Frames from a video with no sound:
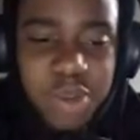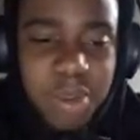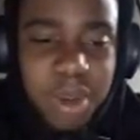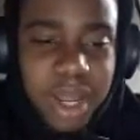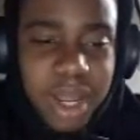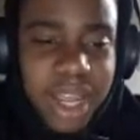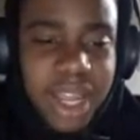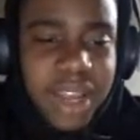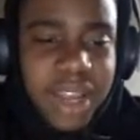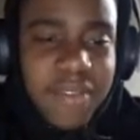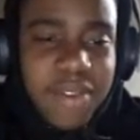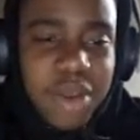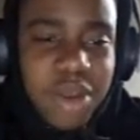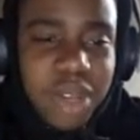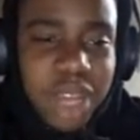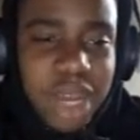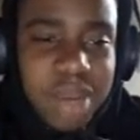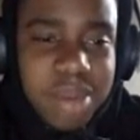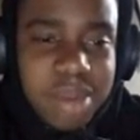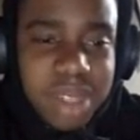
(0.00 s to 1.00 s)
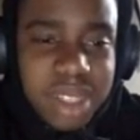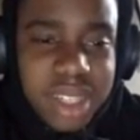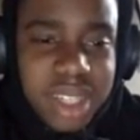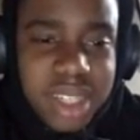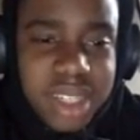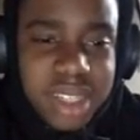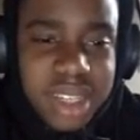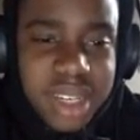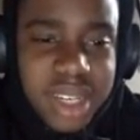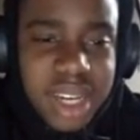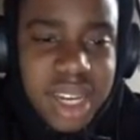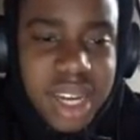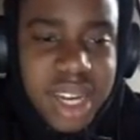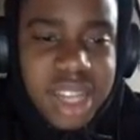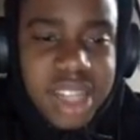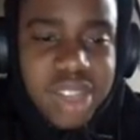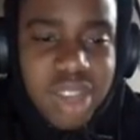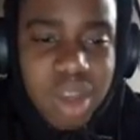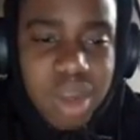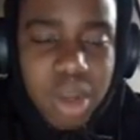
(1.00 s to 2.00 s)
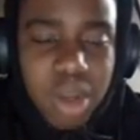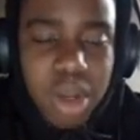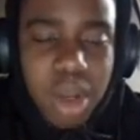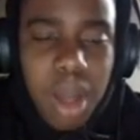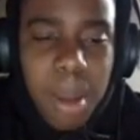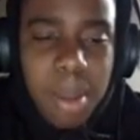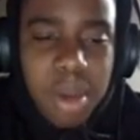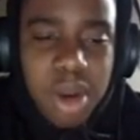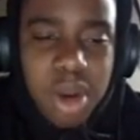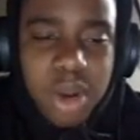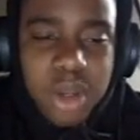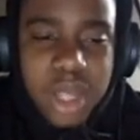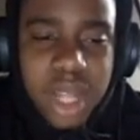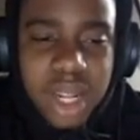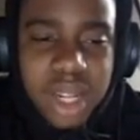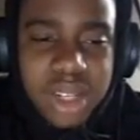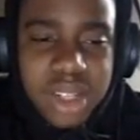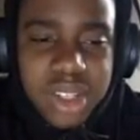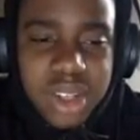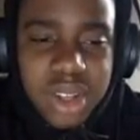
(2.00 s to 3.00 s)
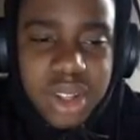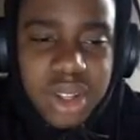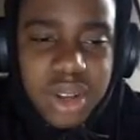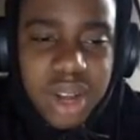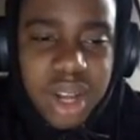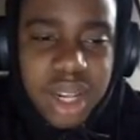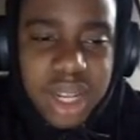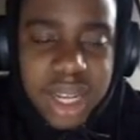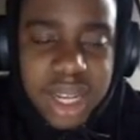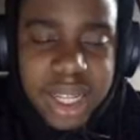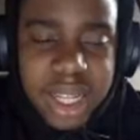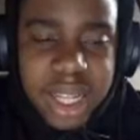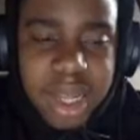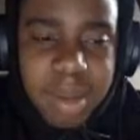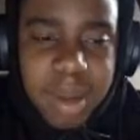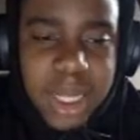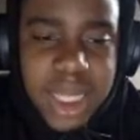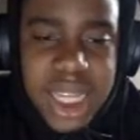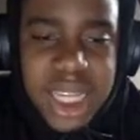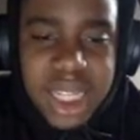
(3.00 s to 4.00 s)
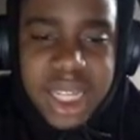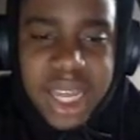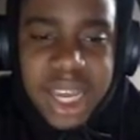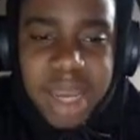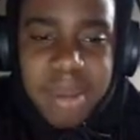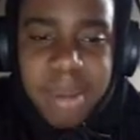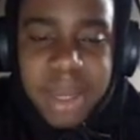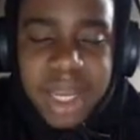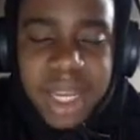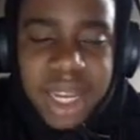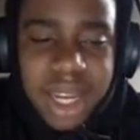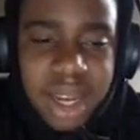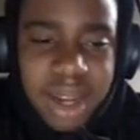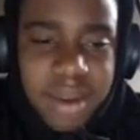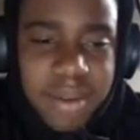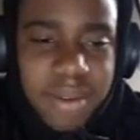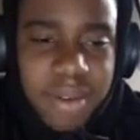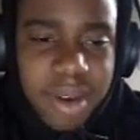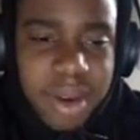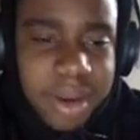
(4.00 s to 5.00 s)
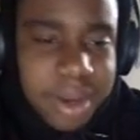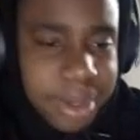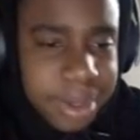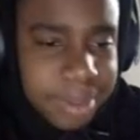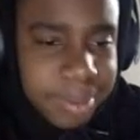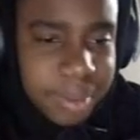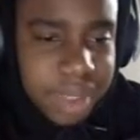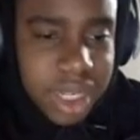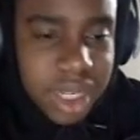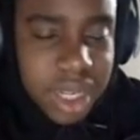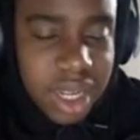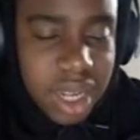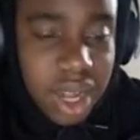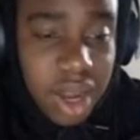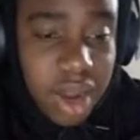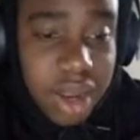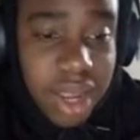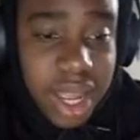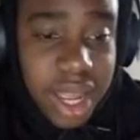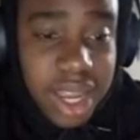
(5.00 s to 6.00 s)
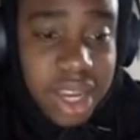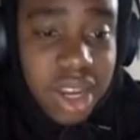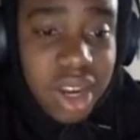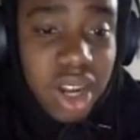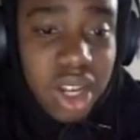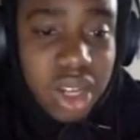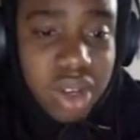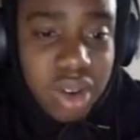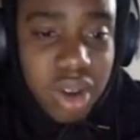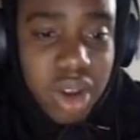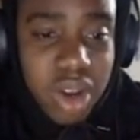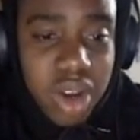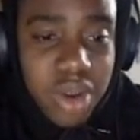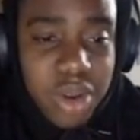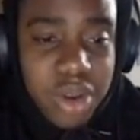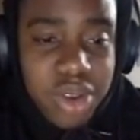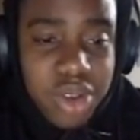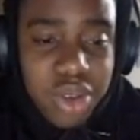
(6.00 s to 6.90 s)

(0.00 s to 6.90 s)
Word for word: play a few times this season, so I'm good. I'm gonna go with LSU there. I like them. I think they can make it kind of far. Okay, Colorado and